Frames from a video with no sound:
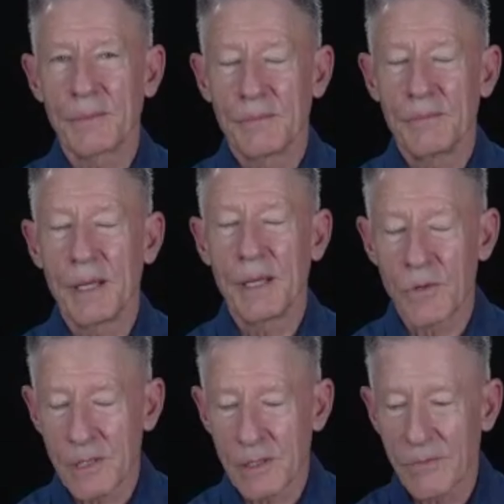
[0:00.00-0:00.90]

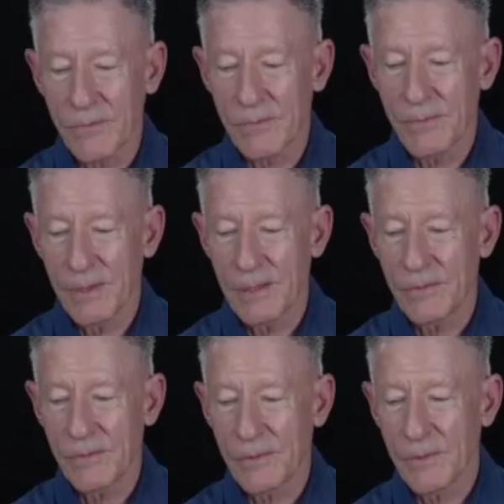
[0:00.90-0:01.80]
memories
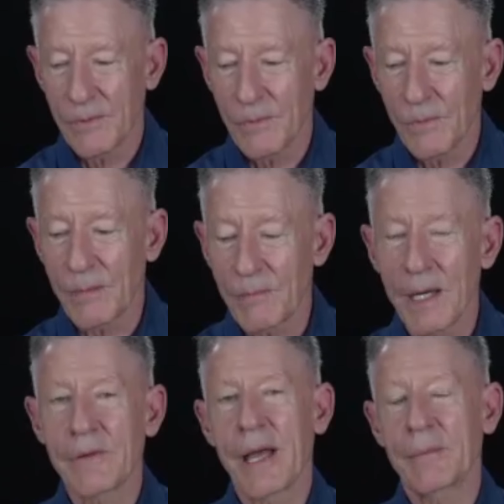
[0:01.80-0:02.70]
of what might
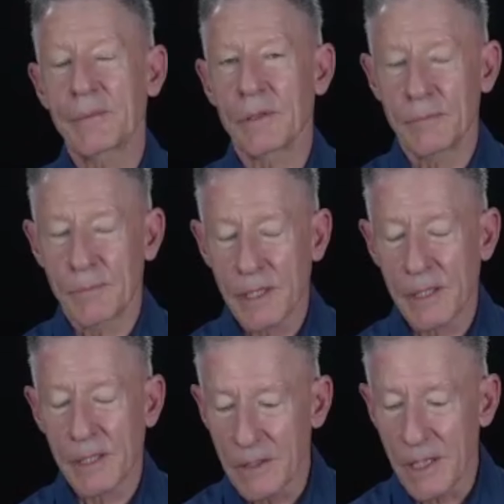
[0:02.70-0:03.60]
have happened on a
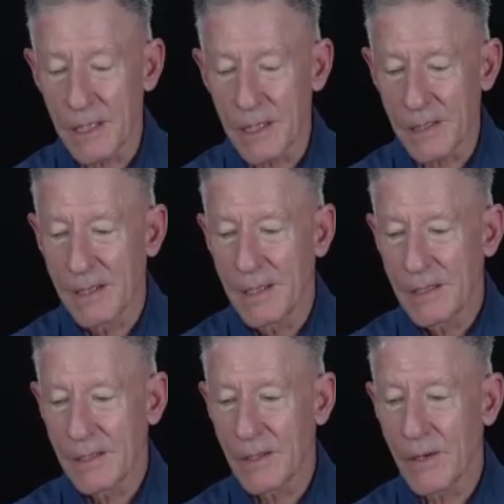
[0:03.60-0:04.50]
particular day.
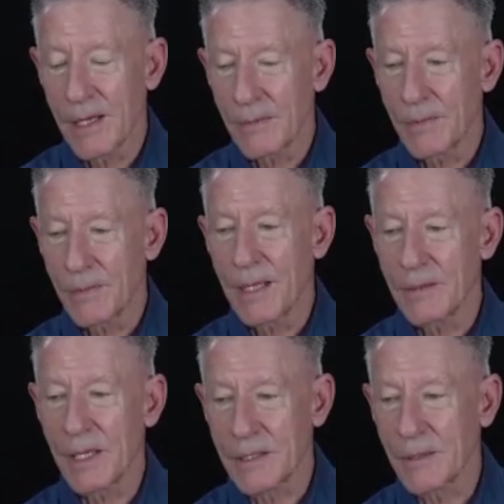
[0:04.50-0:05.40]
So
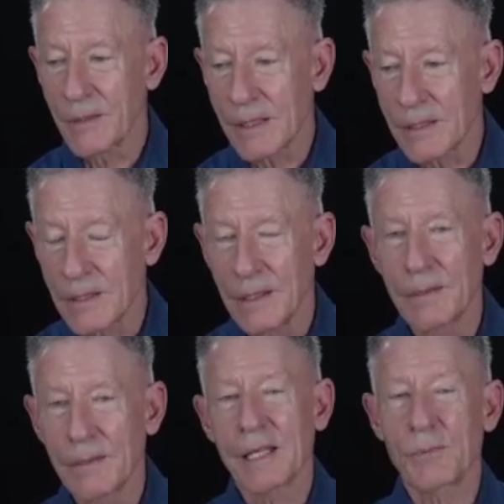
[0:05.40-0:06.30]
that's
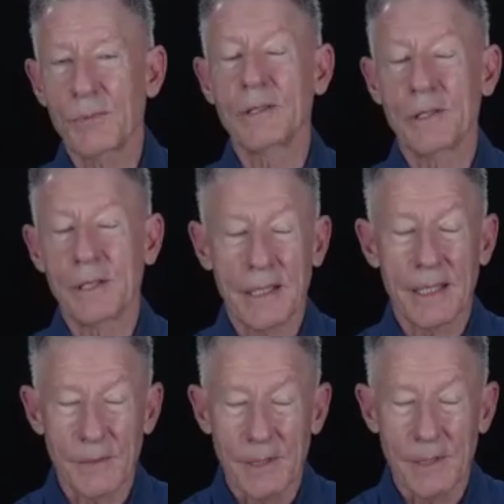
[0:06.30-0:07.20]
a project that
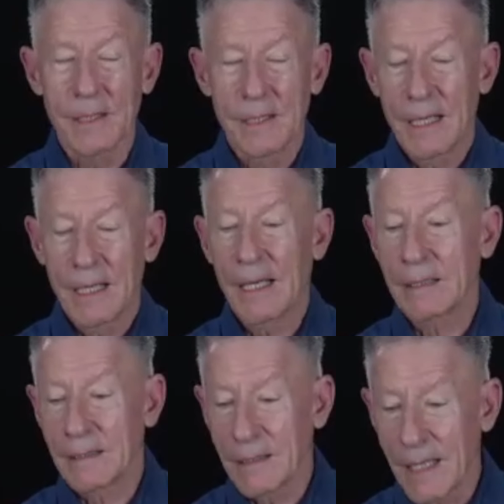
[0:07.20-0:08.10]

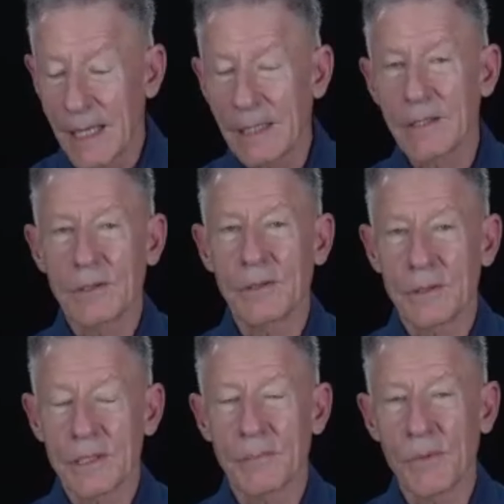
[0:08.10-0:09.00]
I'd like to do
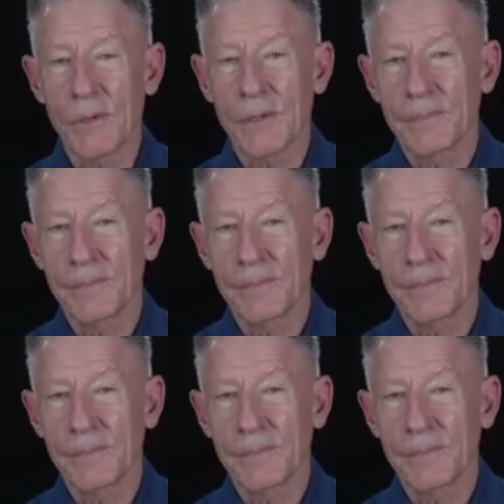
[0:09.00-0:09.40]
at some point.